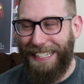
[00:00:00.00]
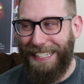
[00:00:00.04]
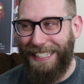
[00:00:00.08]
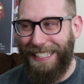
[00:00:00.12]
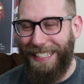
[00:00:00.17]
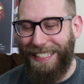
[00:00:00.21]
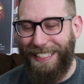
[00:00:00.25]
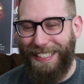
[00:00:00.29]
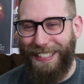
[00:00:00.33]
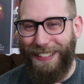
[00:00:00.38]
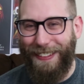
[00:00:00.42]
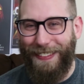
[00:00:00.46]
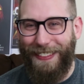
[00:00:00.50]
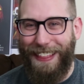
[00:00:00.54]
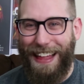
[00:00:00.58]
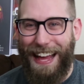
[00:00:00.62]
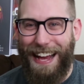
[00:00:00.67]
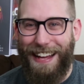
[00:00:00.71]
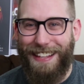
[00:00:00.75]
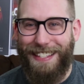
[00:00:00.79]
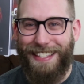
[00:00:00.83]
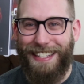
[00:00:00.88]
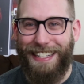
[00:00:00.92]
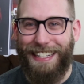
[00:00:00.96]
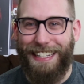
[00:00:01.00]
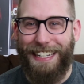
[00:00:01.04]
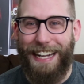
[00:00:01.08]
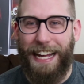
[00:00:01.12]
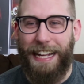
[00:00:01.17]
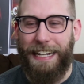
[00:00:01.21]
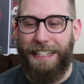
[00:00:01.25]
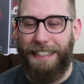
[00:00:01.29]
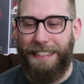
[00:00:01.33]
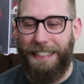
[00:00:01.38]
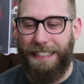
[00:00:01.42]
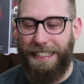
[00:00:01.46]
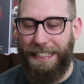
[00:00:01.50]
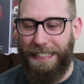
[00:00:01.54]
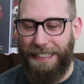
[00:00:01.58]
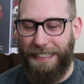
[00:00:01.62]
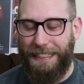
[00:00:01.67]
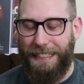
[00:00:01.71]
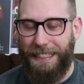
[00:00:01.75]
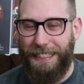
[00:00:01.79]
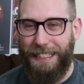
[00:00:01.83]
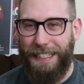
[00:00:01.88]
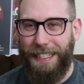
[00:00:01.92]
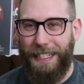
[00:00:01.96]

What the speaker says: to 2019,